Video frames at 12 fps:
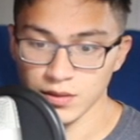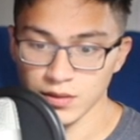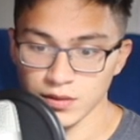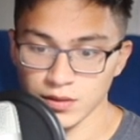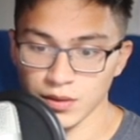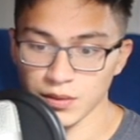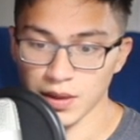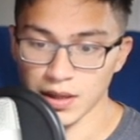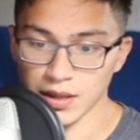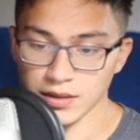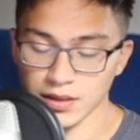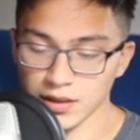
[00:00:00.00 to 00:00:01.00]
So
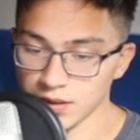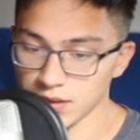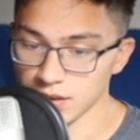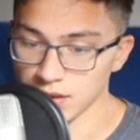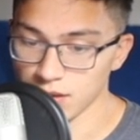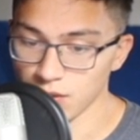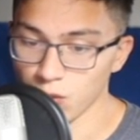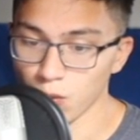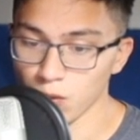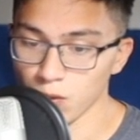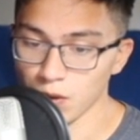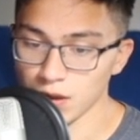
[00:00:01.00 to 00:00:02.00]
it's
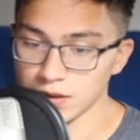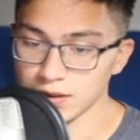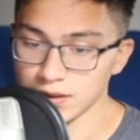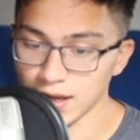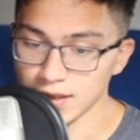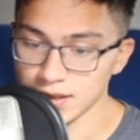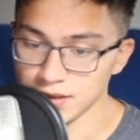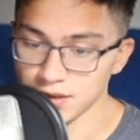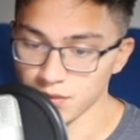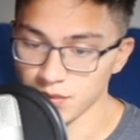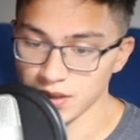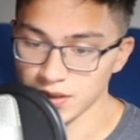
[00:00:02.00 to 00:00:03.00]
not a
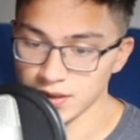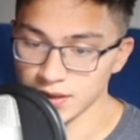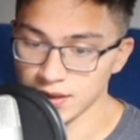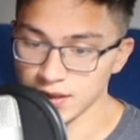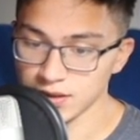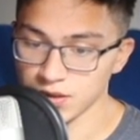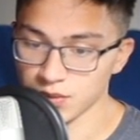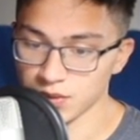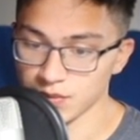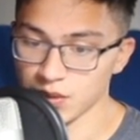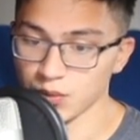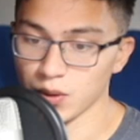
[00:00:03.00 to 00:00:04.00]
0 based index, so we're going
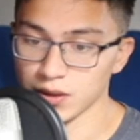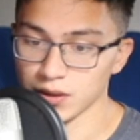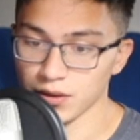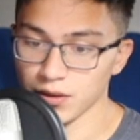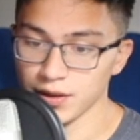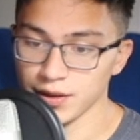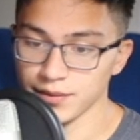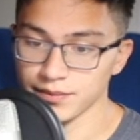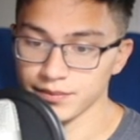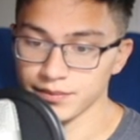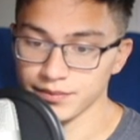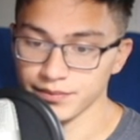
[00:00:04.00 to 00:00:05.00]
to be 1 and 3.
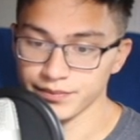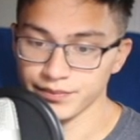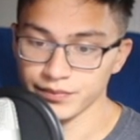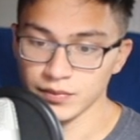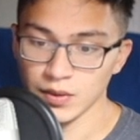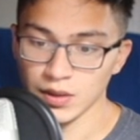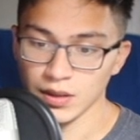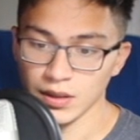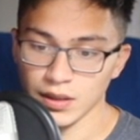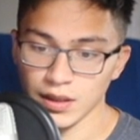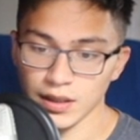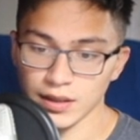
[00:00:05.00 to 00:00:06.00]

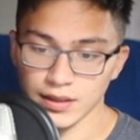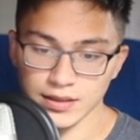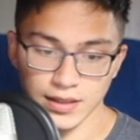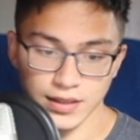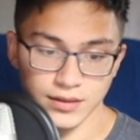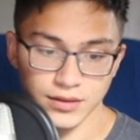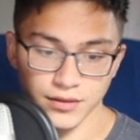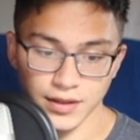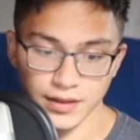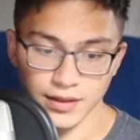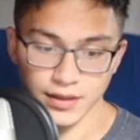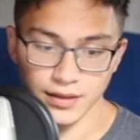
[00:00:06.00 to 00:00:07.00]
And that's the answer right
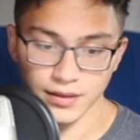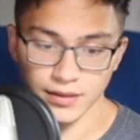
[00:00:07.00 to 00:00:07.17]
there.